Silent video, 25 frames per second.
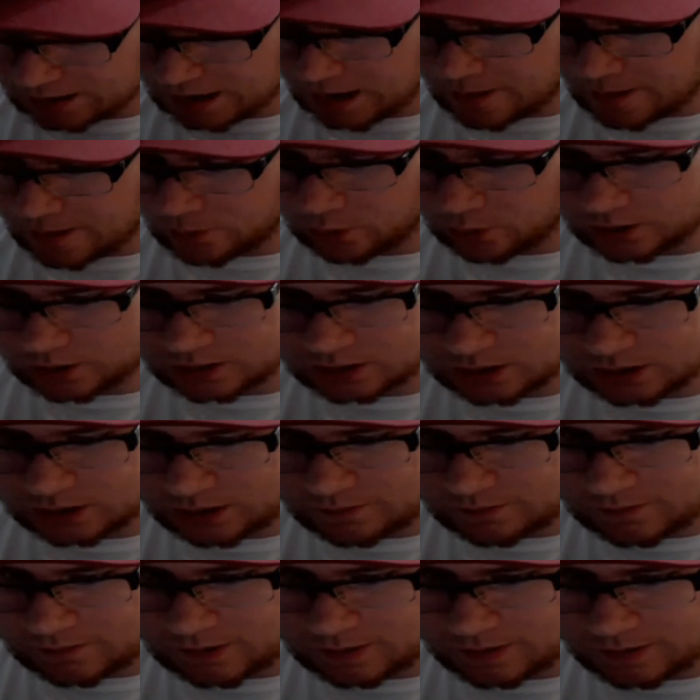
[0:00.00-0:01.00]
Game Boy
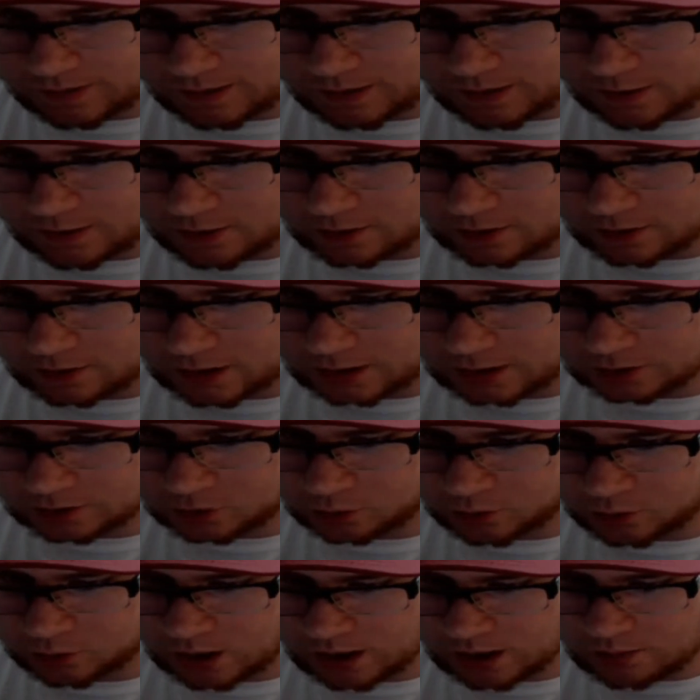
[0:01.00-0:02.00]
stuff on there and like the
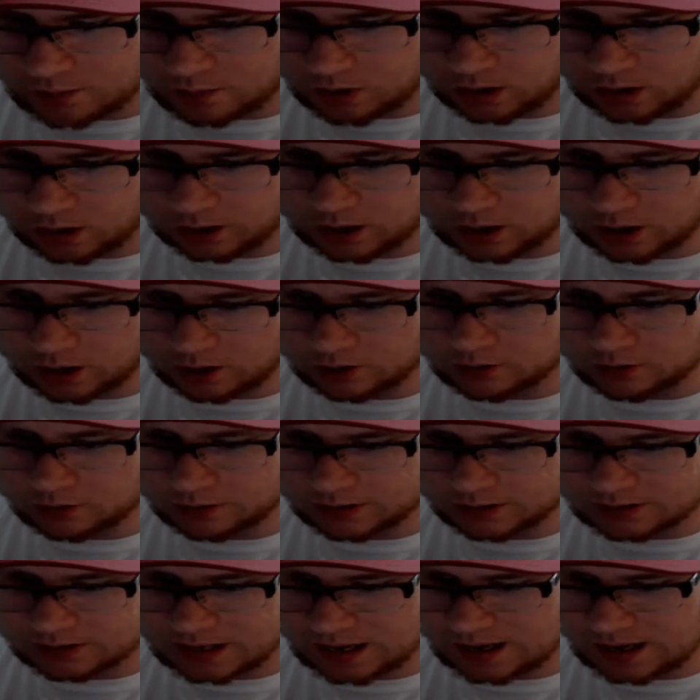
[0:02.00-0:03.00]
right barcode
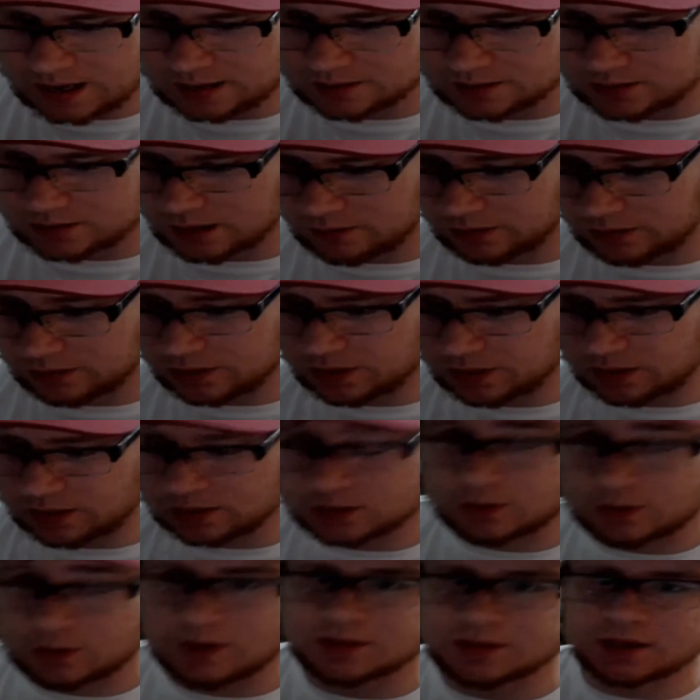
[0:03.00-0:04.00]
and tags and everything.
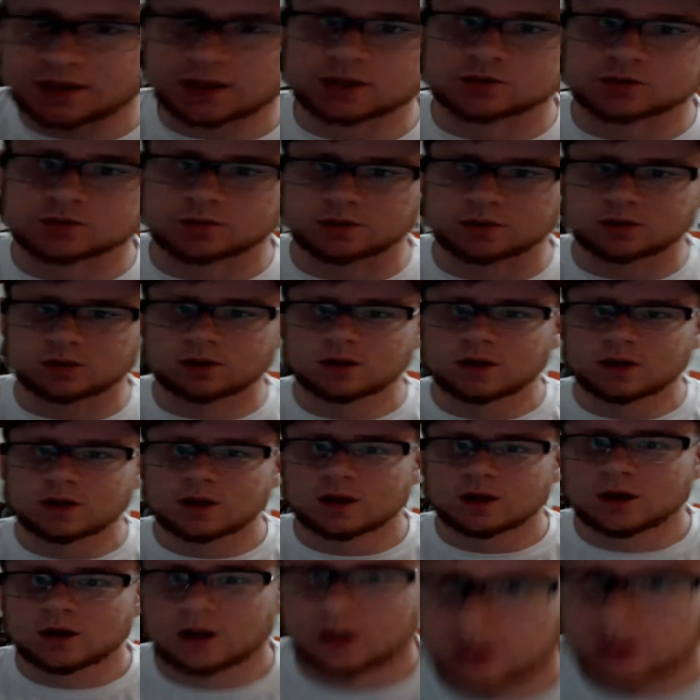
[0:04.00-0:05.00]
So I think it's real.
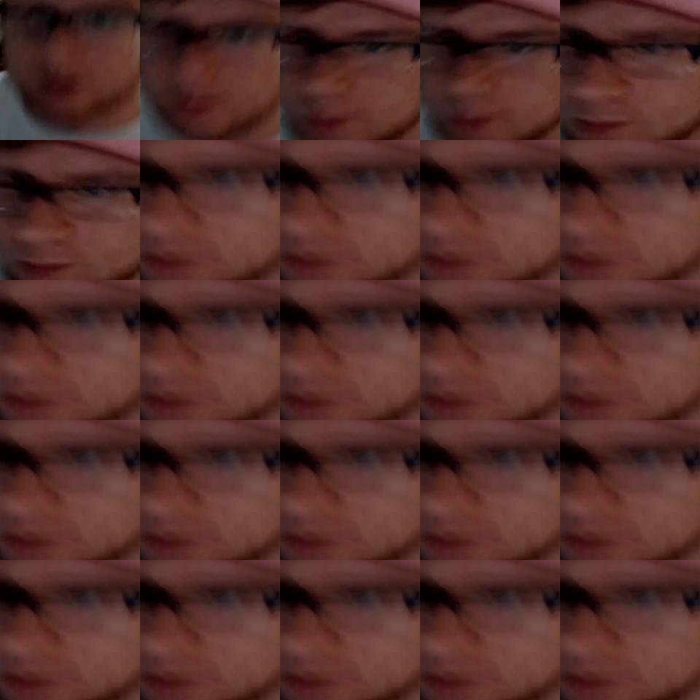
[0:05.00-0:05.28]
Let me